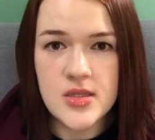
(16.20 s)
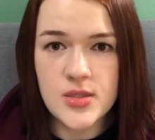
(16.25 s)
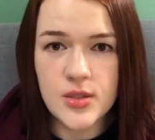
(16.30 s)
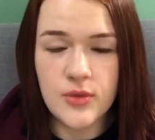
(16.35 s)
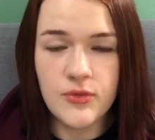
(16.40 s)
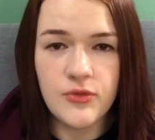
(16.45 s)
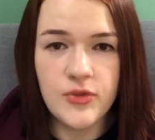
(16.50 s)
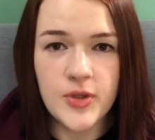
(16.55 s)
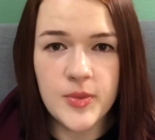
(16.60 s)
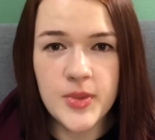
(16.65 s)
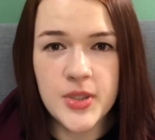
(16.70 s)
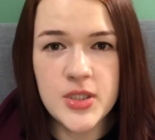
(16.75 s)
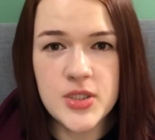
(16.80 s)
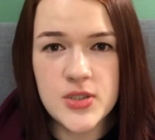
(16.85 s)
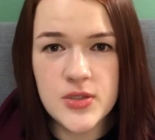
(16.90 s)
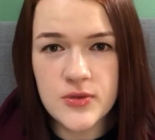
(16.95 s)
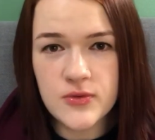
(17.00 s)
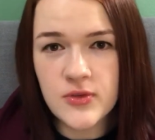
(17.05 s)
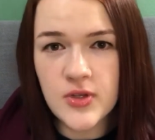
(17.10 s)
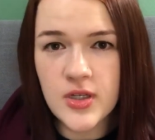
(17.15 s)
So I'm filming
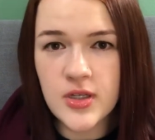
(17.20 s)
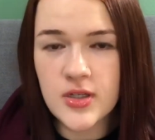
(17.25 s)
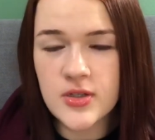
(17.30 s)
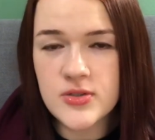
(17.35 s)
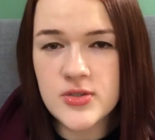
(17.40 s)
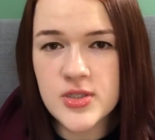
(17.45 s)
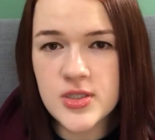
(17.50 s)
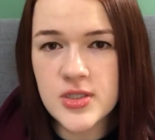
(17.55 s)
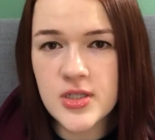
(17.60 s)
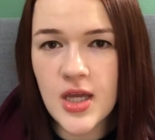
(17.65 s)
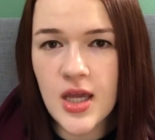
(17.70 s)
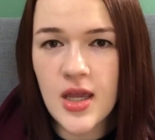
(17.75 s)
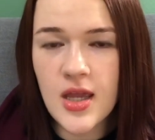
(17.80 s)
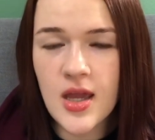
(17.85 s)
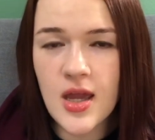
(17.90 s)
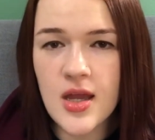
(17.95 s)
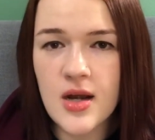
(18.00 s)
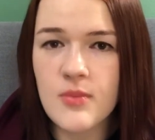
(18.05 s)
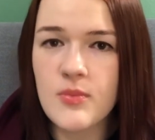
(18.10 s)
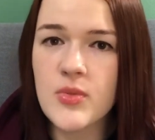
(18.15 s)
two videos today
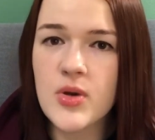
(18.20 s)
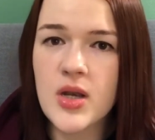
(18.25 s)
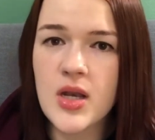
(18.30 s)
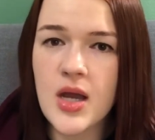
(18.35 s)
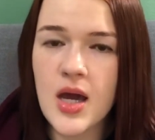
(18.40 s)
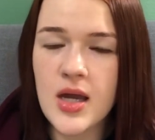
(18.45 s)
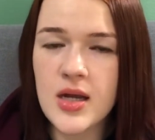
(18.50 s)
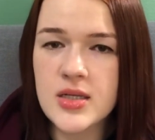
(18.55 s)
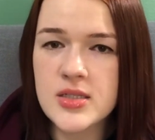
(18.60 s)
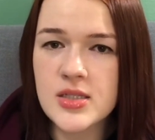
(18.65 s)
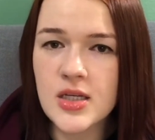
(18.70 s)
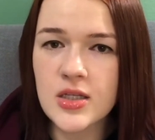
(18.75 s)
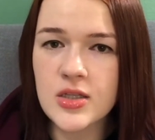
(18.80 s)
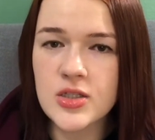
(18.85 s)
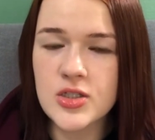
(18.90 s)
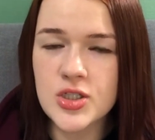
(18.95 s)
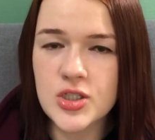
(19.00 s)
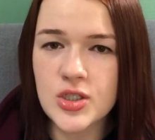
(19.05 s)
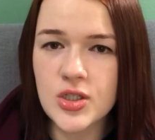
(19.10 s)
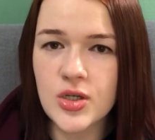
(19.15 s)
and I'm not
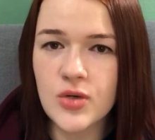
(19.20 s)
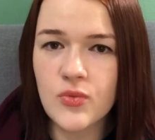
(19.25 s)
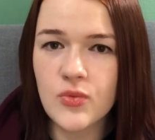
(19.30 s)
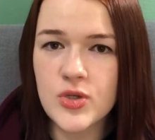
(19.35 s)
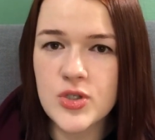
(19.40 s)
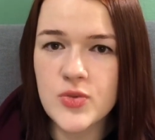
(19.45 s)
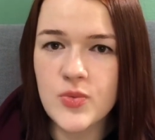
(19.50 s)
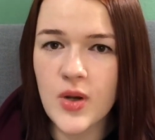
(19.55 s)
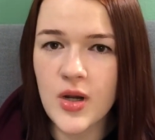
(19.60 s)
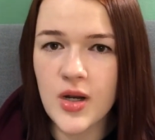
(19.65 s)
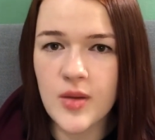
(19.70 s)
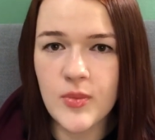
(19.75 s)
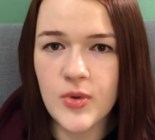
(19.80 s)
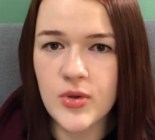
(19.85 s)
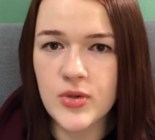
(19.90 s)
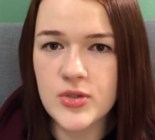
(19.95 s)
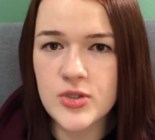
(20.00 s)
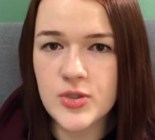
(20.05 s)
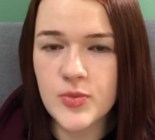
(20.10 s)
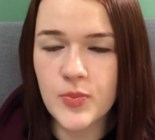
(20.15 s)
exactly sure which one I'm
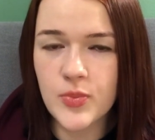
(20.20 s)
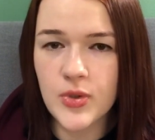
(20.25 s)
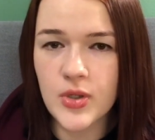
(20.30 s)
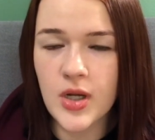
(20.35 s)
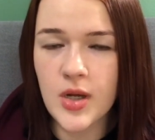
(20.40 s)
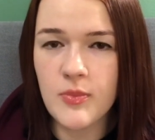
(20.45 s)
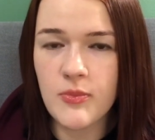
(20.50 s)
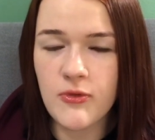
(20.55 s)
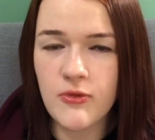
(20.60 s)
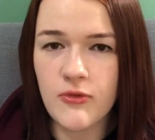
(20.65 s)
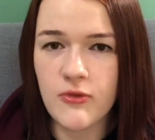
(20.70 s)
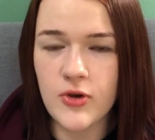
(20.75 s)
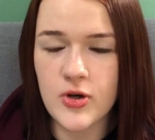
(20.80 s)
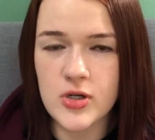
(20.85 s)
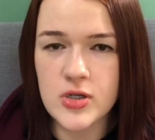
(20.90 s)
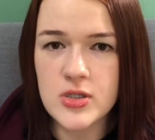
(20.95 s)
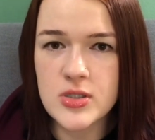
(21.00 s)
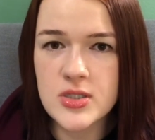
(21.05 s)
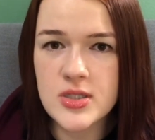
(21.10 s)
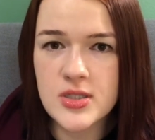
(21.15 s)
going to put up
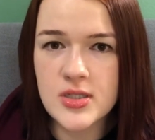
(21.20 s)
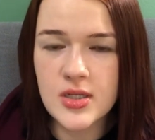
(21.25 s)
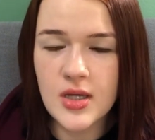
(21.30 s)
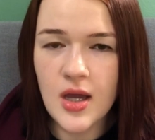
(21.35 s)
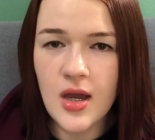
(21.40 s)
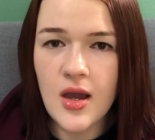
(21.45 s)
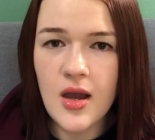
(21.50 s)
first.